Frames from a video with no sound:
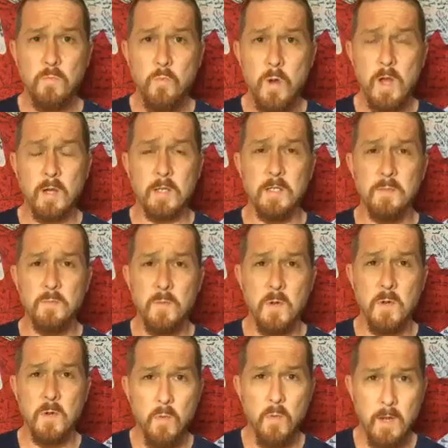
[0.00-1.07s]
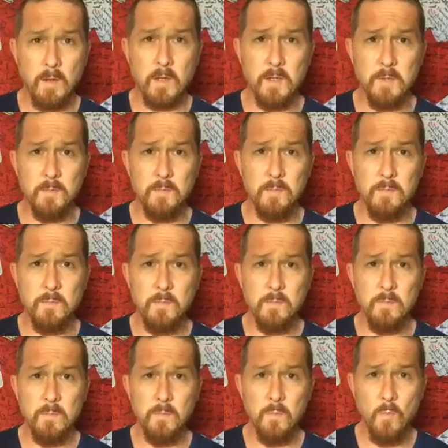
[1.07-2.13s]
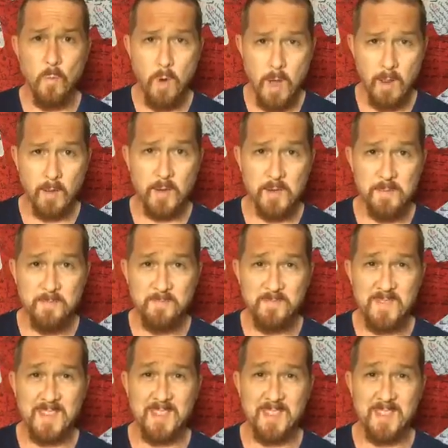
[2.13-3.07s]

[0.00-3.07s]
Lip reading: Welcome, welcome, welcome.